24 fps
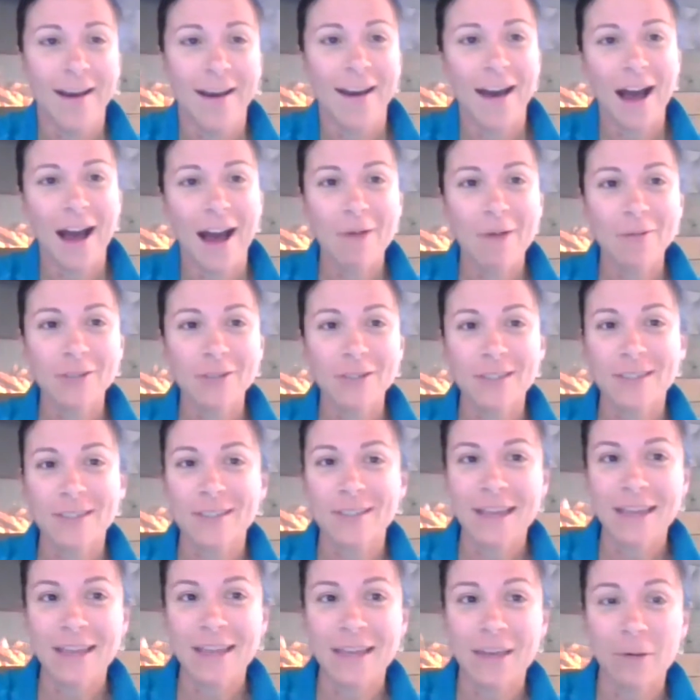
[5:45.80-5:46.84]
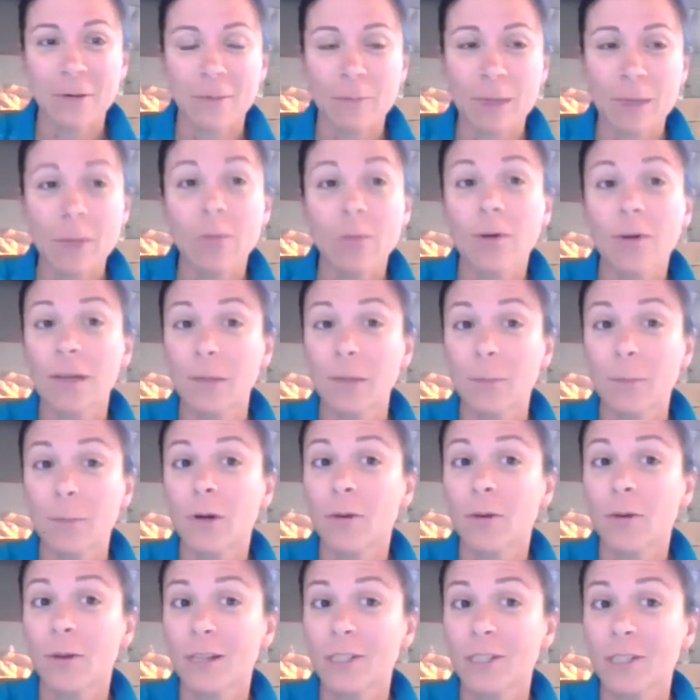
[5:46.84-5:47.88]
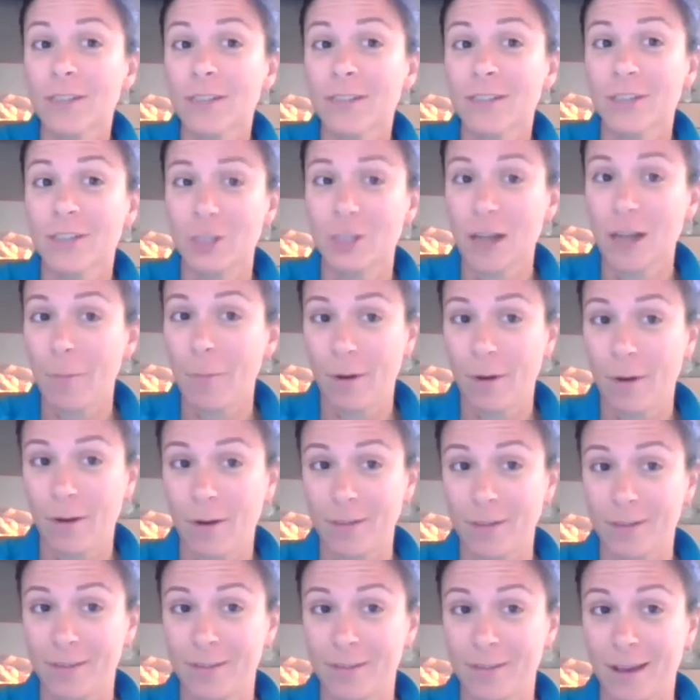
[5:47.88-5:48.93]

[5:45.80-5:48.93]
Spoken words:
I was going to say, like, people can put questions in the chat box.